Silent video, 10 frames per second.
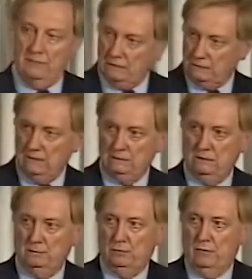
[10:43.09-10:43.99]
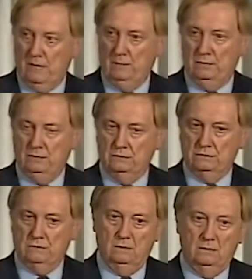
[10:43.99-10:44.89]
They set the
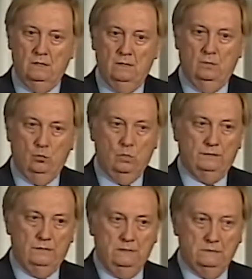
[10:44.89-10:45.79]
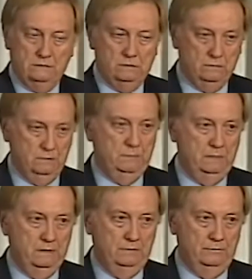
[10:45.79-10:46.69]
parameter on what they consider to be
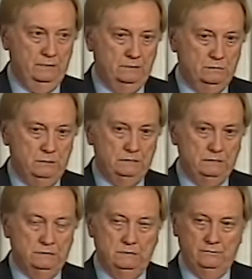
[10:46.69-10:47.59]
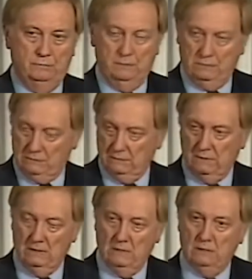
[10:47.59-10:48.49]
confidential business information.
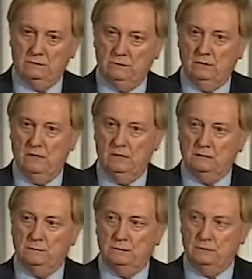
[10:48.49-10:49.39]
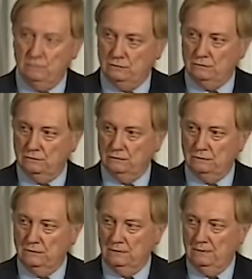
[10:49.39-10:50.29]
So as producers,